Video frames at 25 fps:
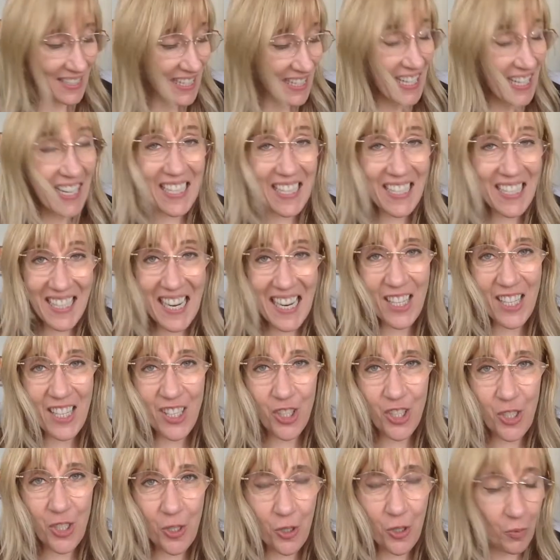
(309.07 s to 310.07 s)
intense
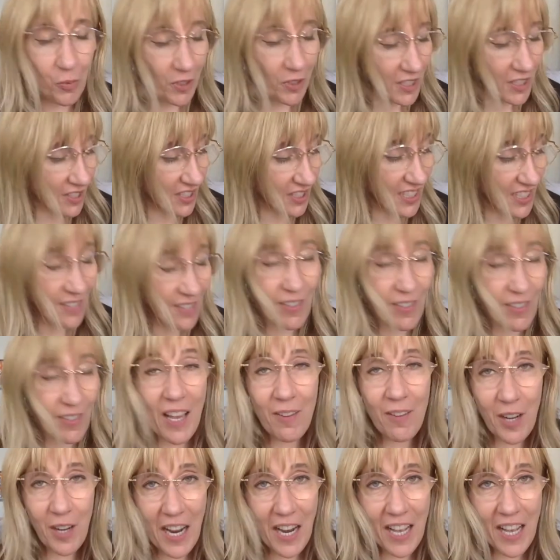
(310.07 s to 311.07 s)
news releases I've ever
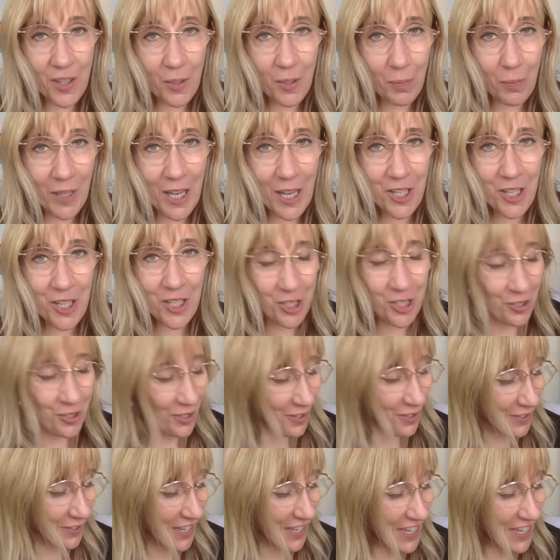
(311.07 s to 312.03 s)
had the pleasure of,